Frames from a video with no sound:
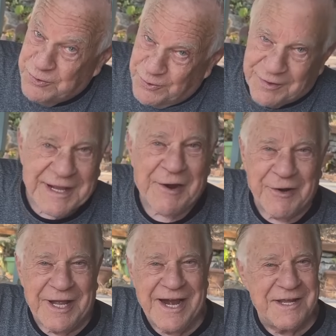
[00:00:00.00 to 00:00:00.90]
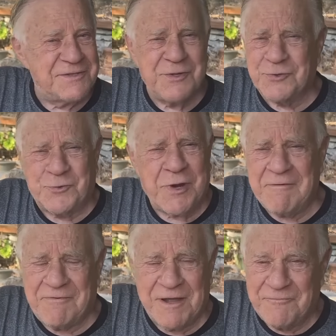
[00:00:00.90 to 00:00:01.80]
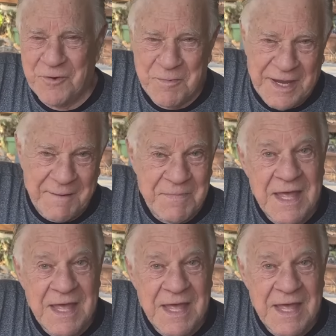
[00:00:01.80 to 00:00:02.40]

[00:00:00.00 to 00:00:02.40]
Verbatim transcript: North Carolina. They're great fun for me.